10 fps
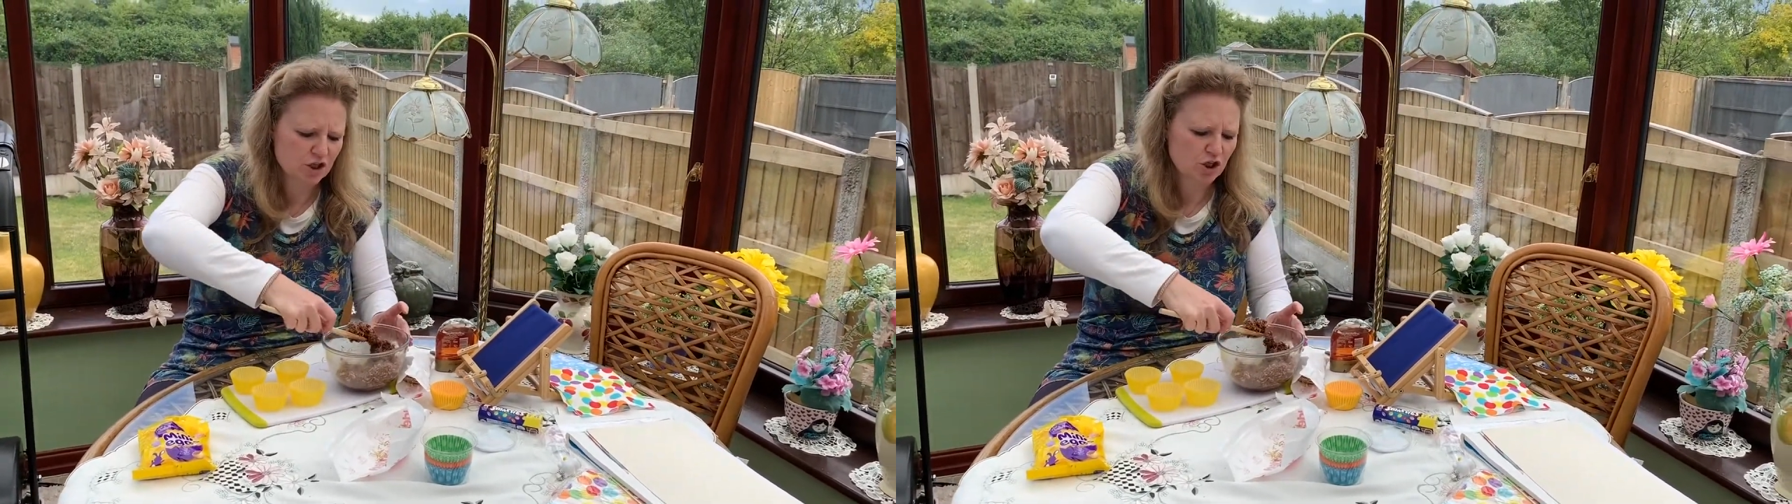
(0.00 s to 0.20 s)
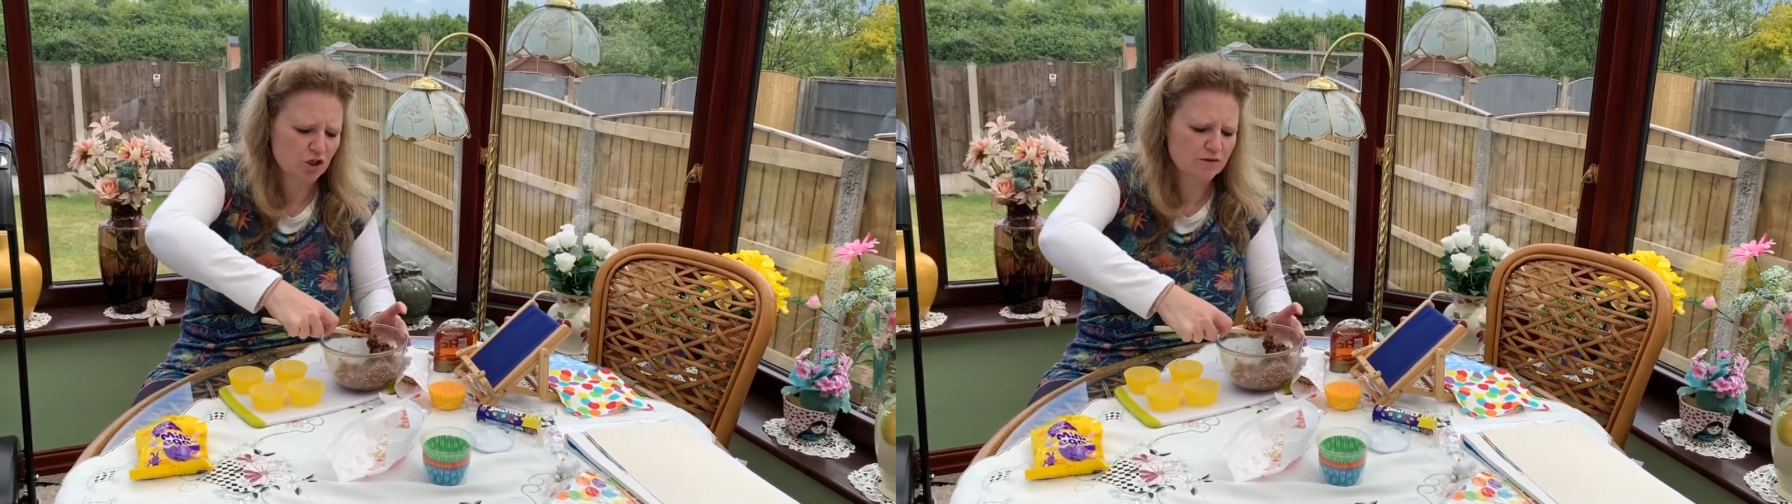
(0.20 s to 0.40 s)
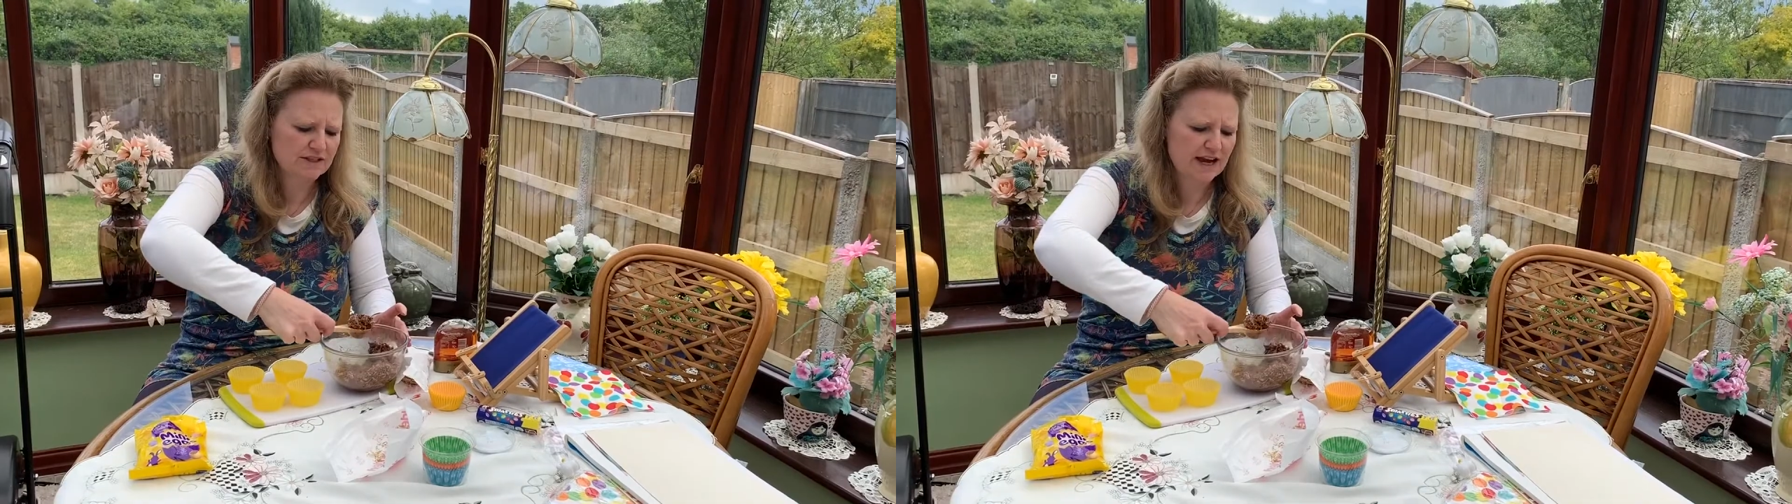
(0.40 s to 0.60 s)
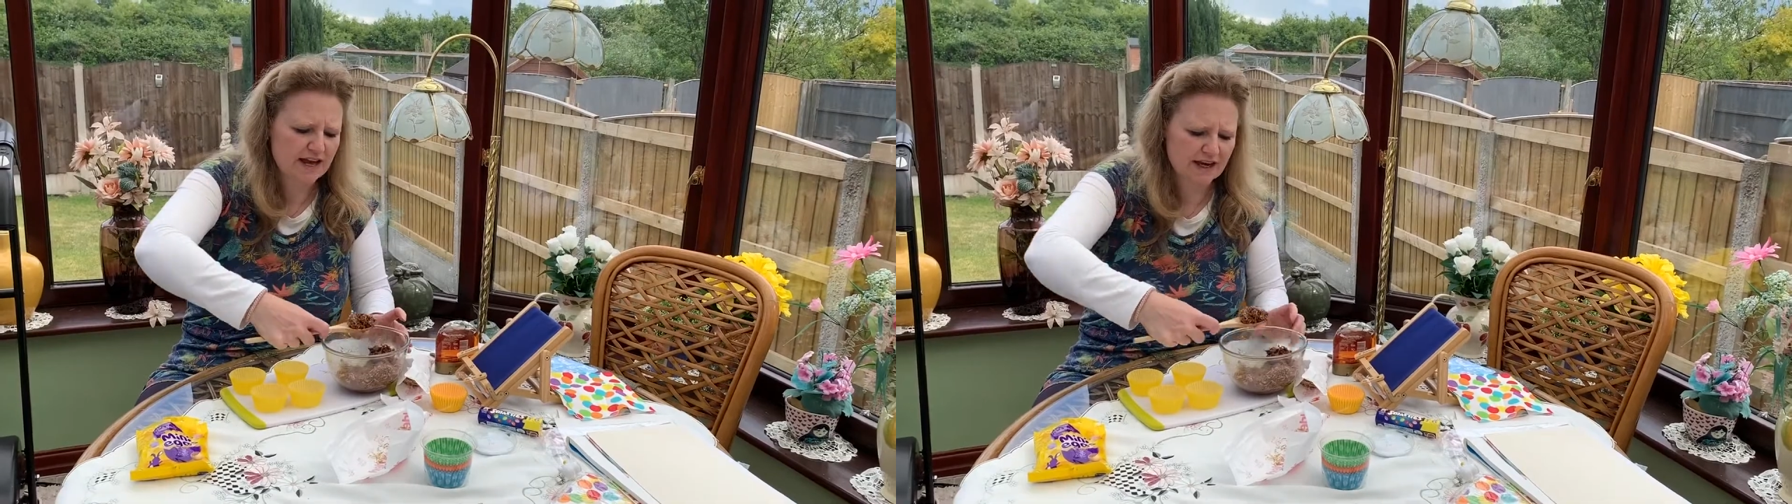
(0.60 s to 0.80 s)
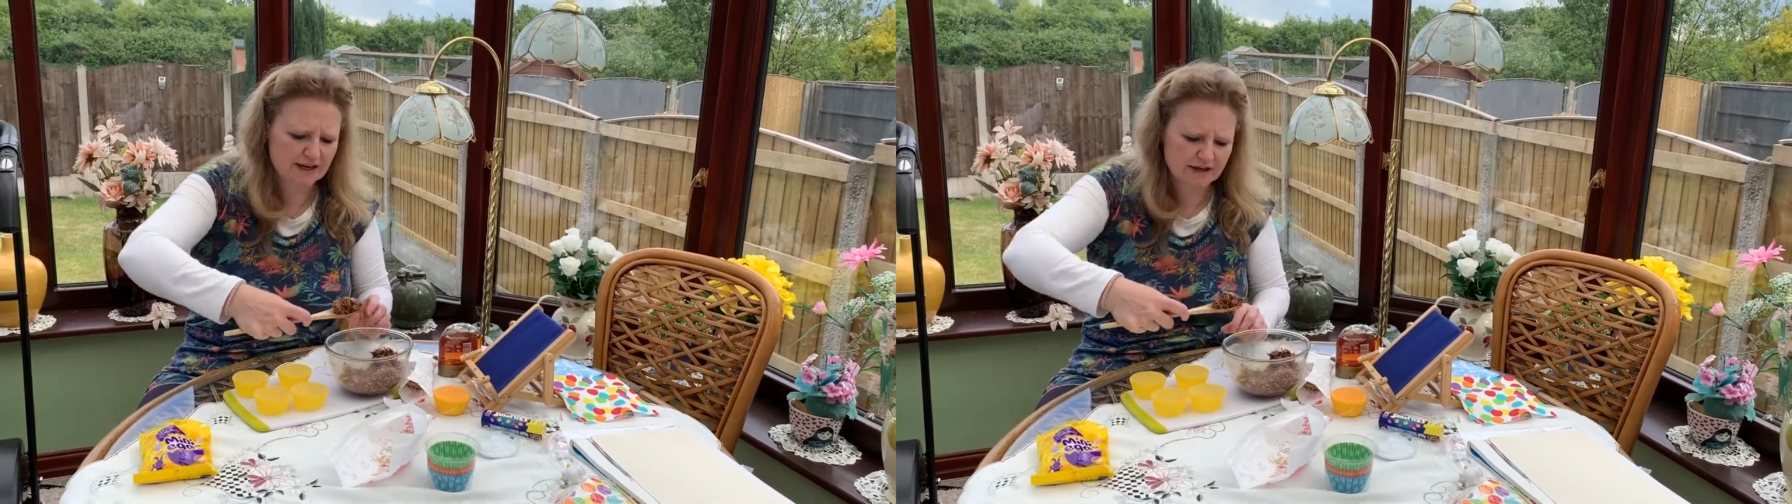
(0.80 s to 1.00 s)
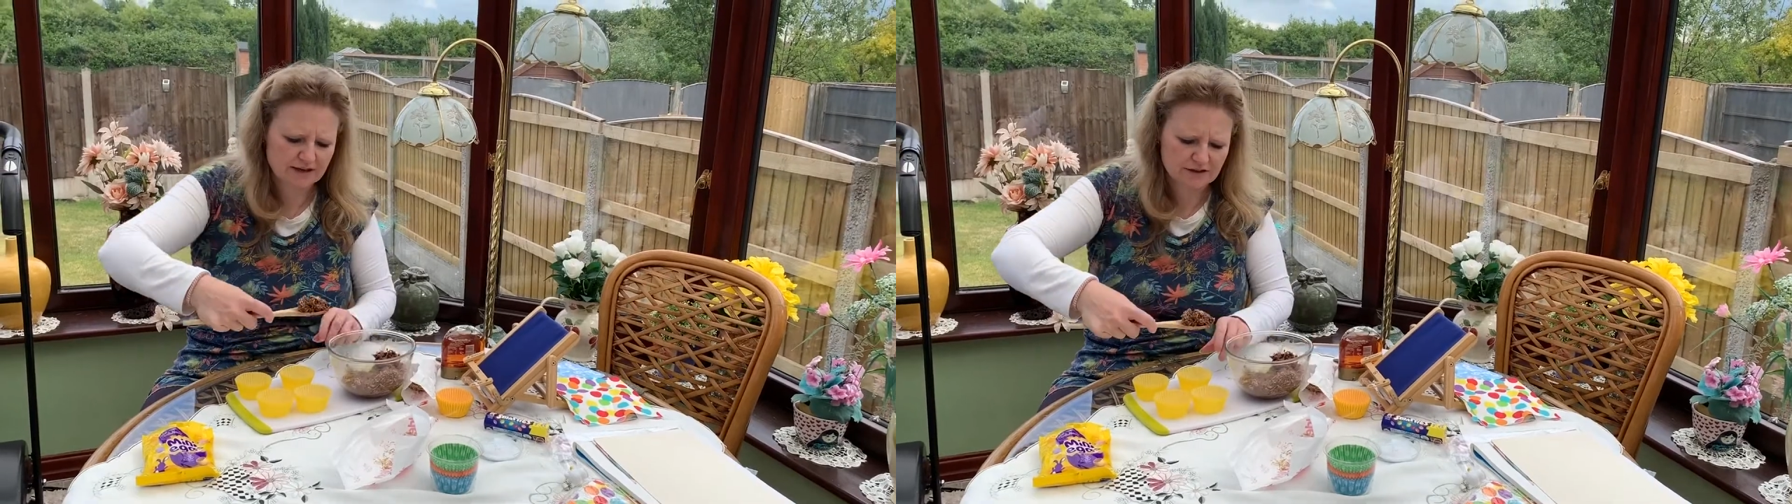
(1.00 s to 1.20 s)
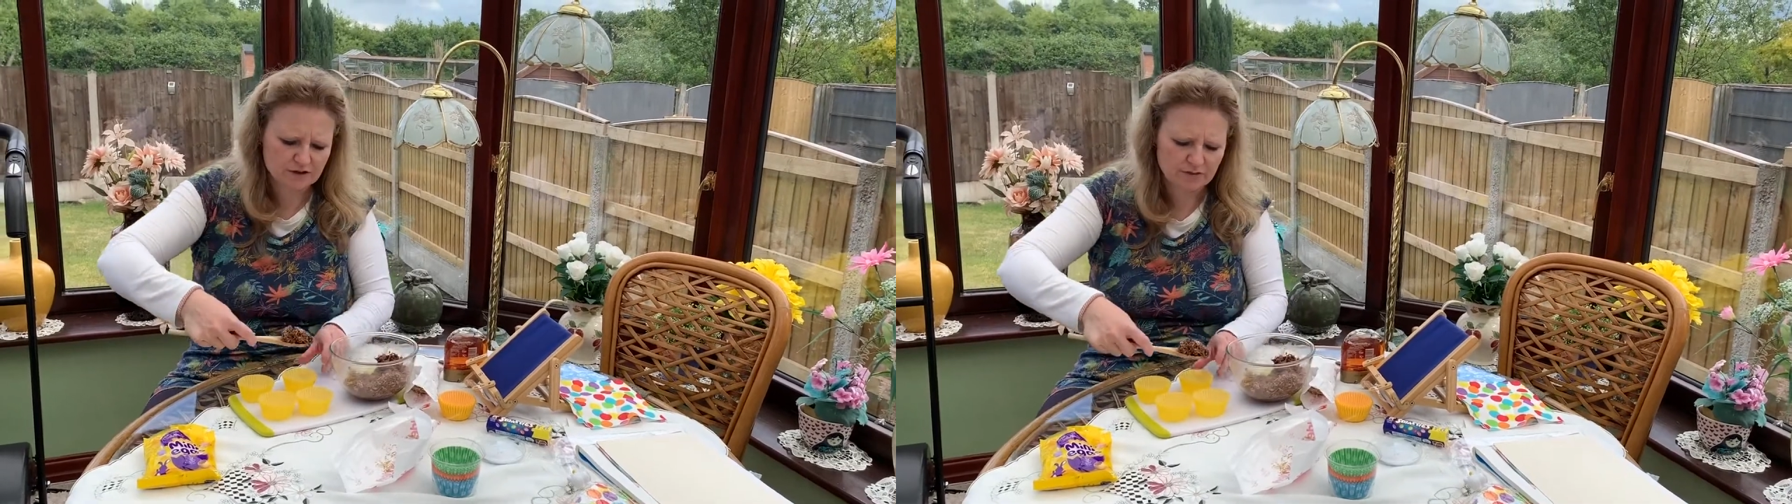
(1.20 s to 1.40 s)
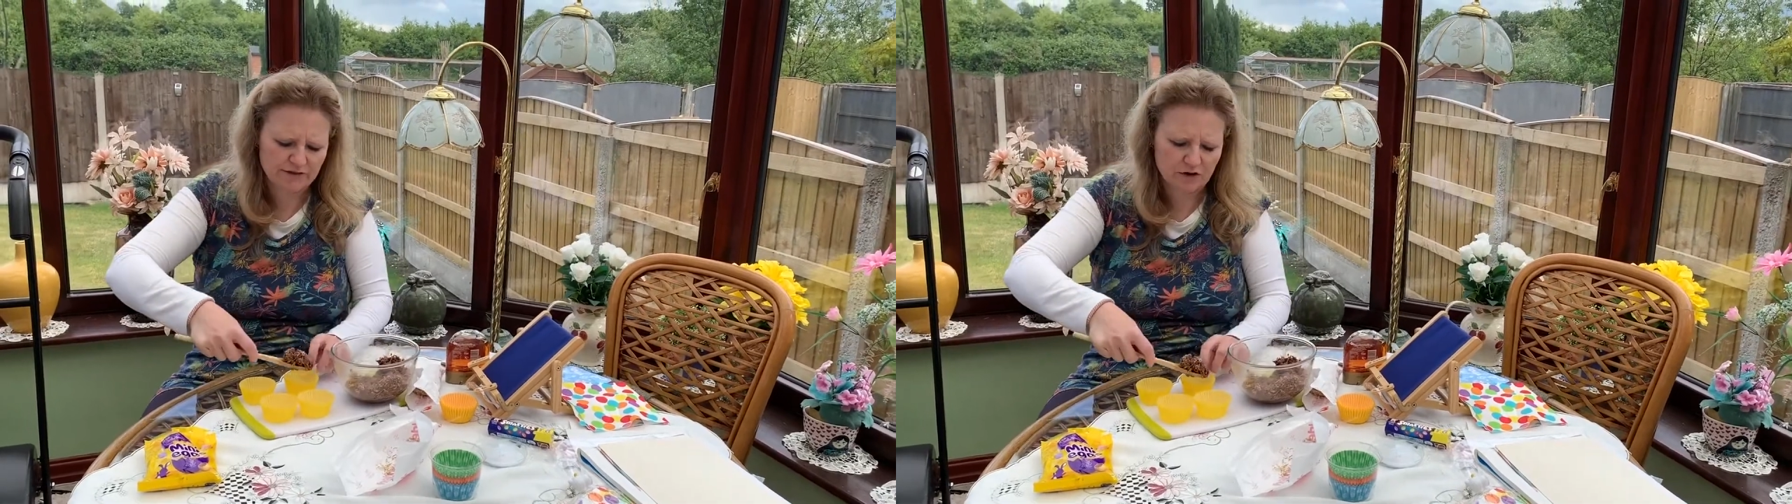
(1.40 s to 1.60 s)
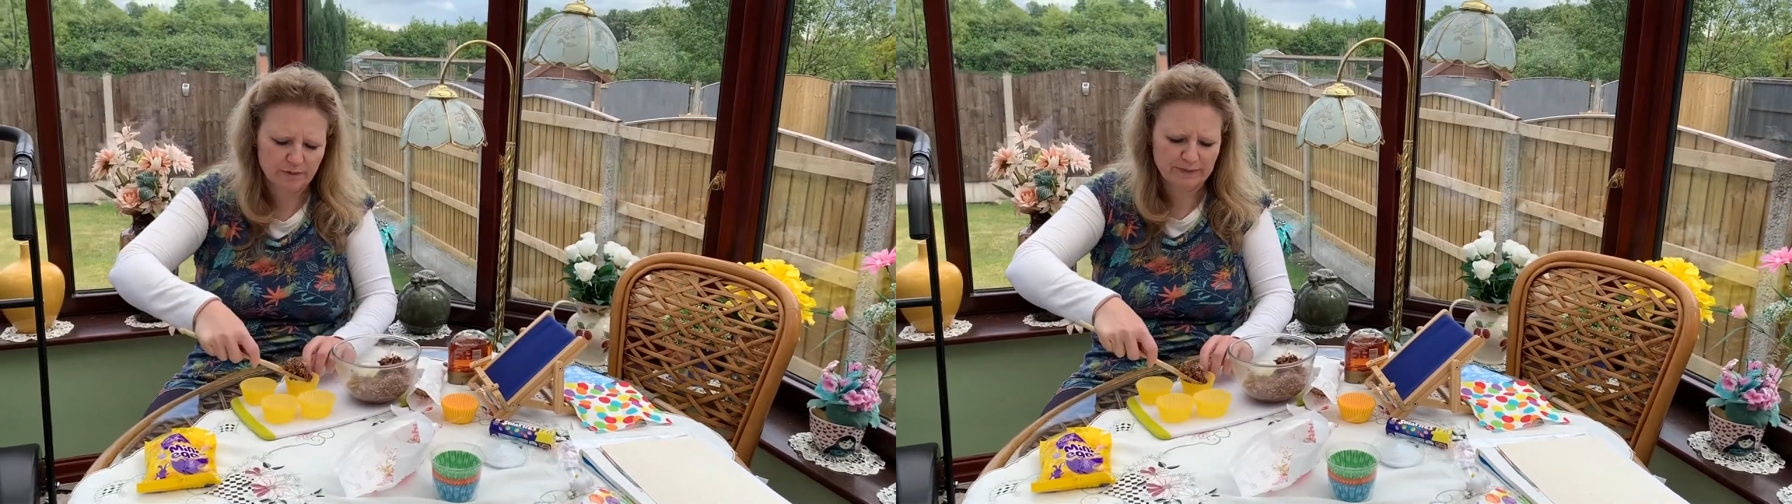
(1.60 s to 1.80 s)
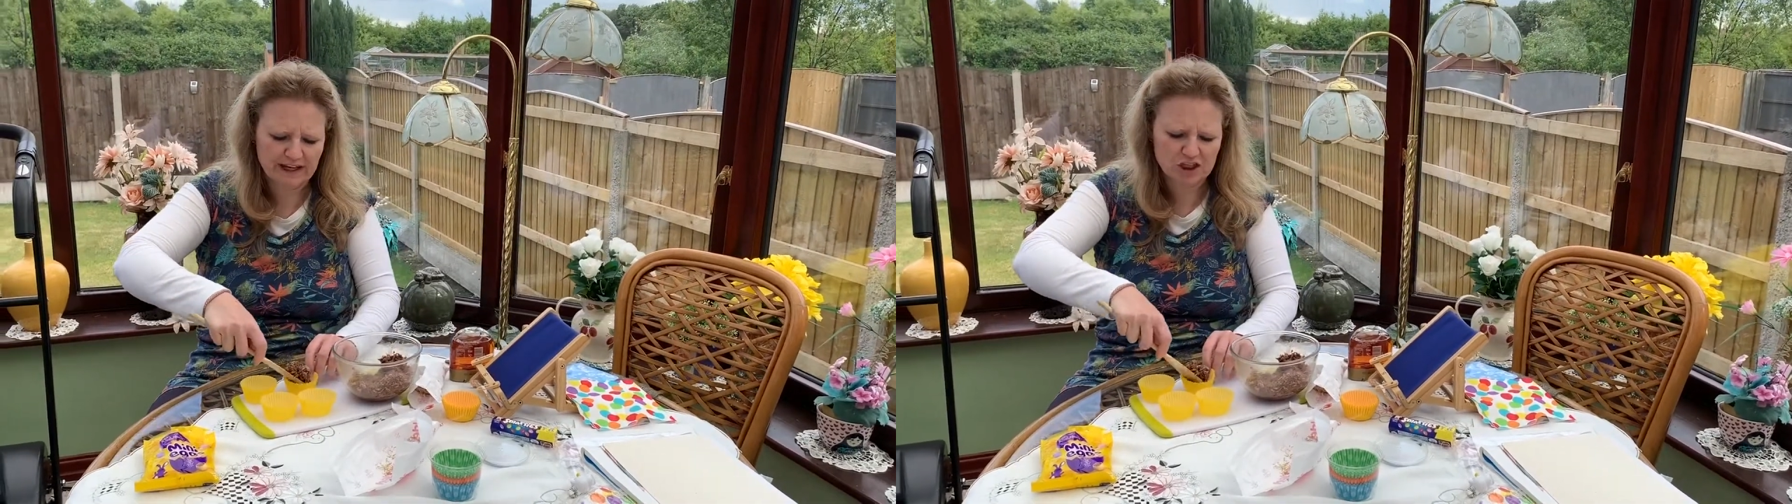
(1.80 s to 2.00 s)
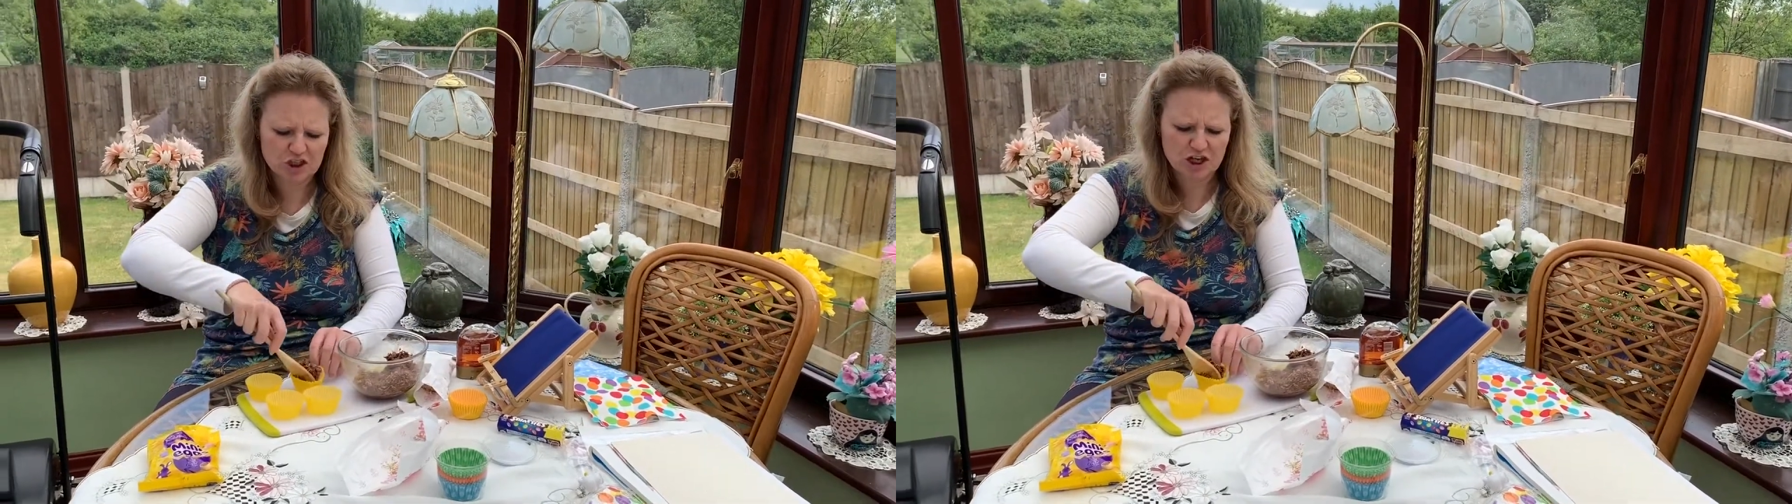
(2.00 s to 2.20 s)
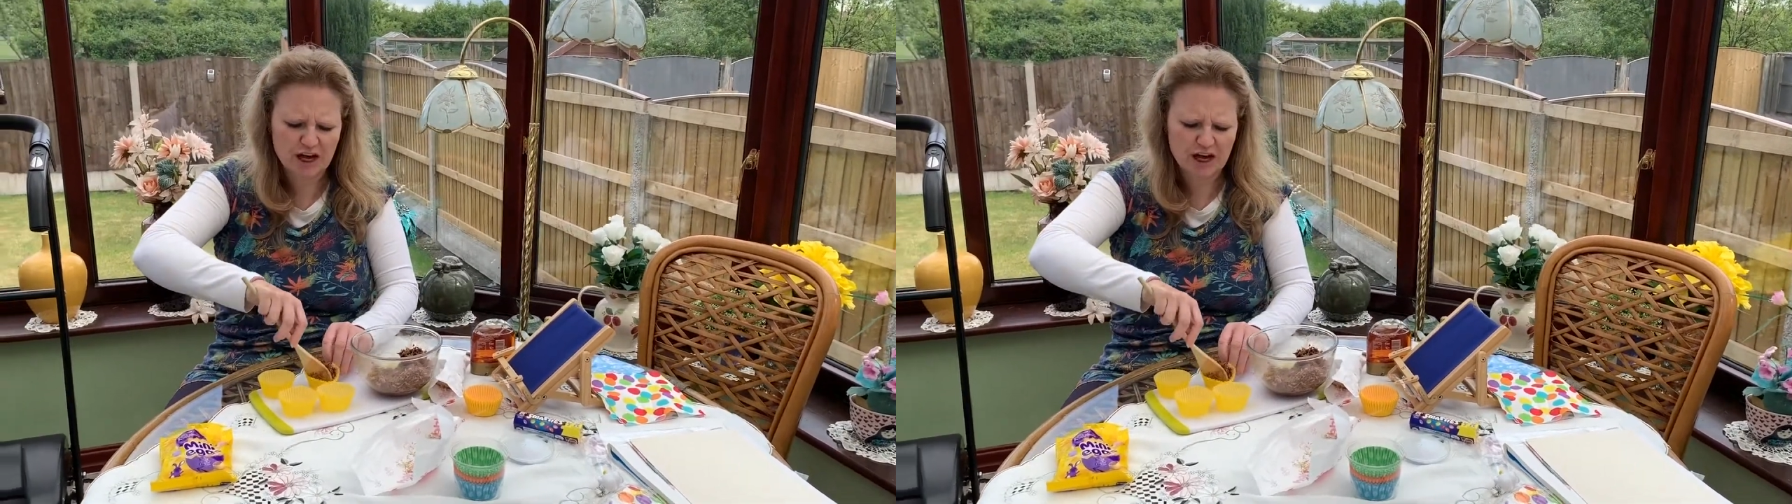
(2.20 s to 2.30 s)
you take some of your mixture